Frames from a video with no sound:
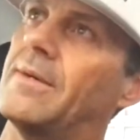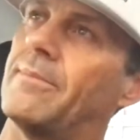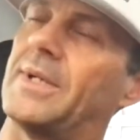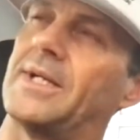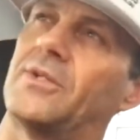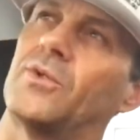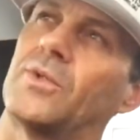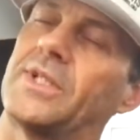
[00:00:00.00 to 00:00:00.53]

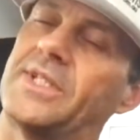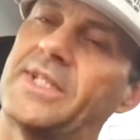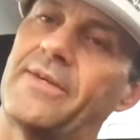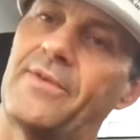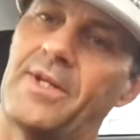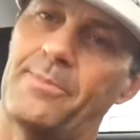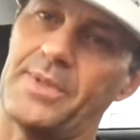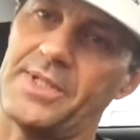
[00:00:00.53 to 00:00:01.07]
but I took
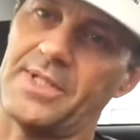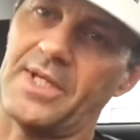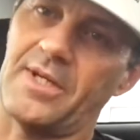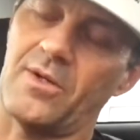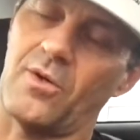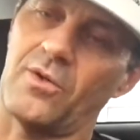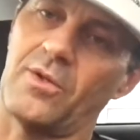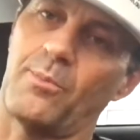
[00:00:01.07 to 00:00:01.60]

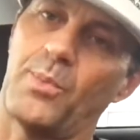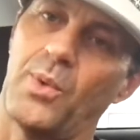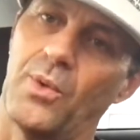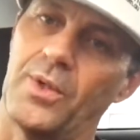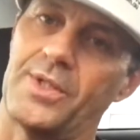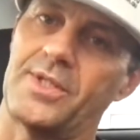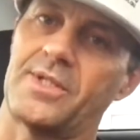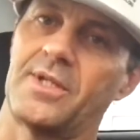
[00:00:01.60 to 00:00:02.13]
70% on the
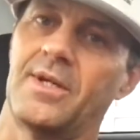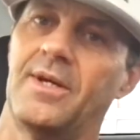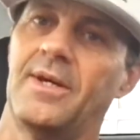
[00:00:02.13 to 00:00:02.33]
puts.